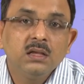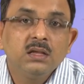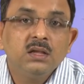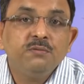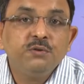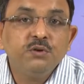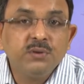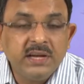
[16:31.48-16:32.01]

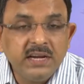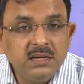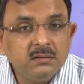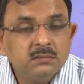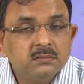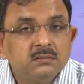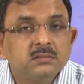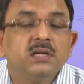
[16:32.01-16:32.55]
If you
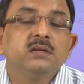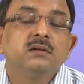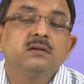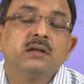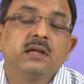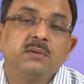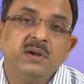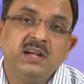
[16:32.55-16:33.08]
read the
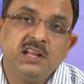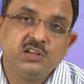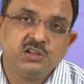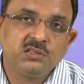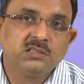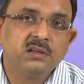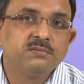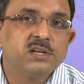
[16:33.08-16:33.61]

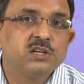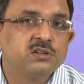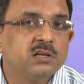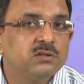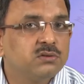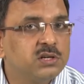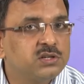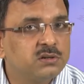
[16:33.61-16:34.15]
recommendations of National
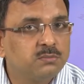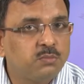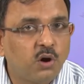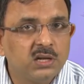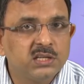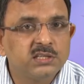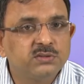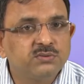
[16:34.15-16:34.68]
Education
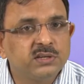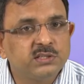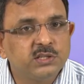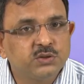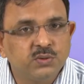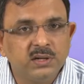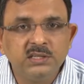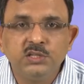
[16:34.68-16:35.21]
Policy
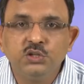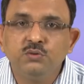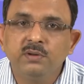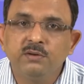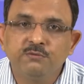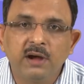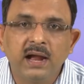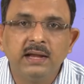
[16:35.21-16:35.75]
2020, you will
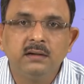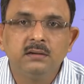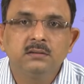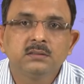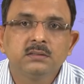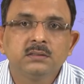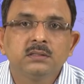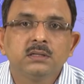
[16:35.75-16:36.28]
find
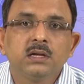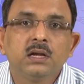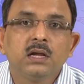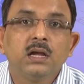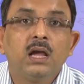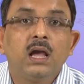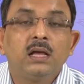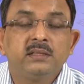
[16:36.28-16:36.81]

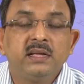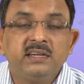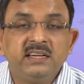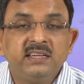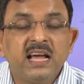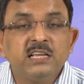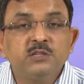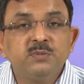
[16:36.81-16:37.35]
that it
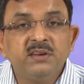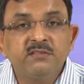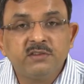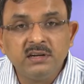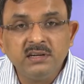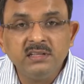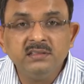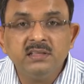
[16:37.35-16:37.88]
has been
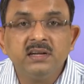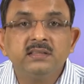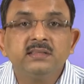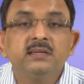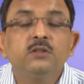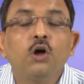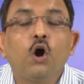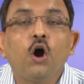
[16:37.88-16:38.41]
written there
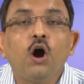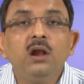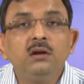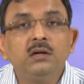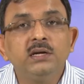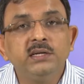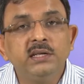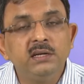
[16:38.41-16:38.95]
that the all
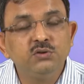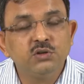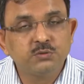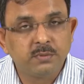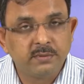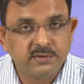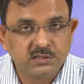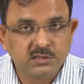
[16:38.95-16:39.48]
continuous
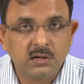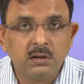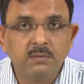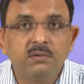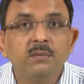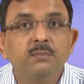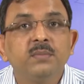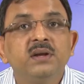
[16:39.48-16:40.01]
professional
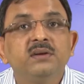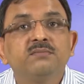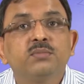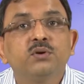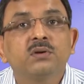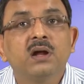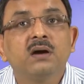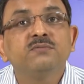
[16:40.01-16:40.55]
development
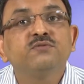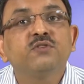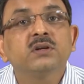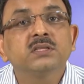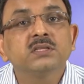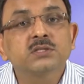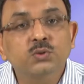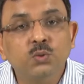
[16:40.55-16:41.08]
program for
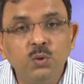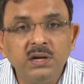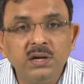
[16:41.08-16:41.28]
the school